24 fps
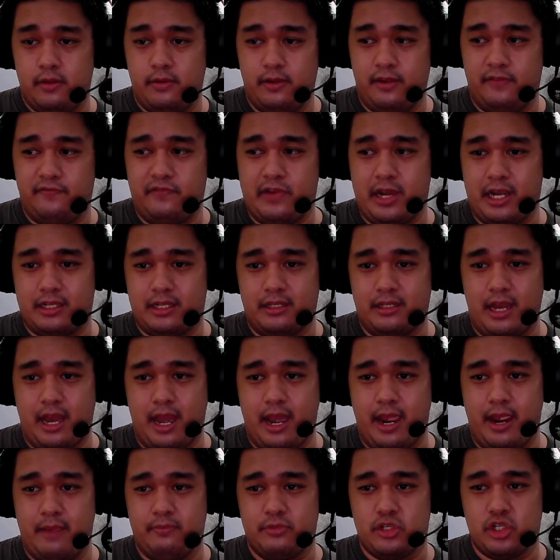In fact,
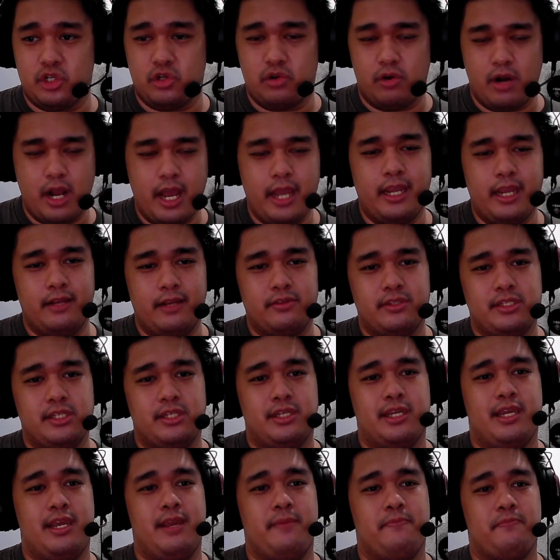I am trying to
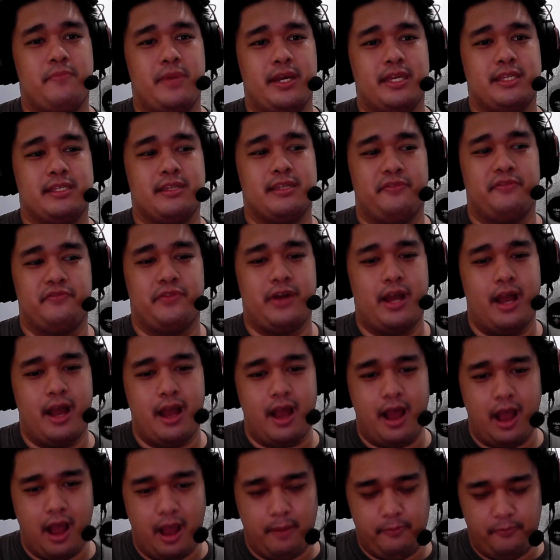keep myself
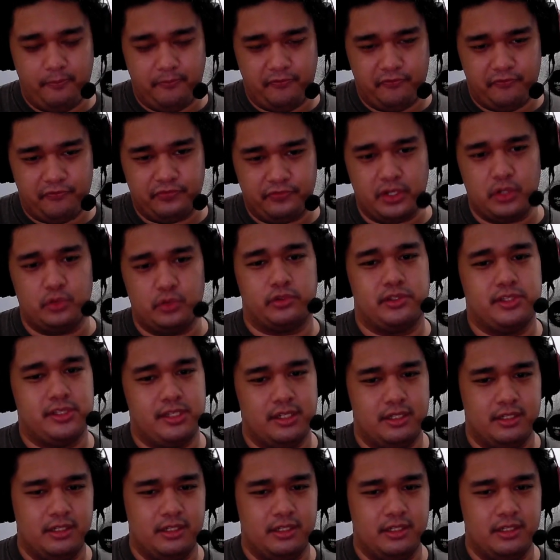afloat.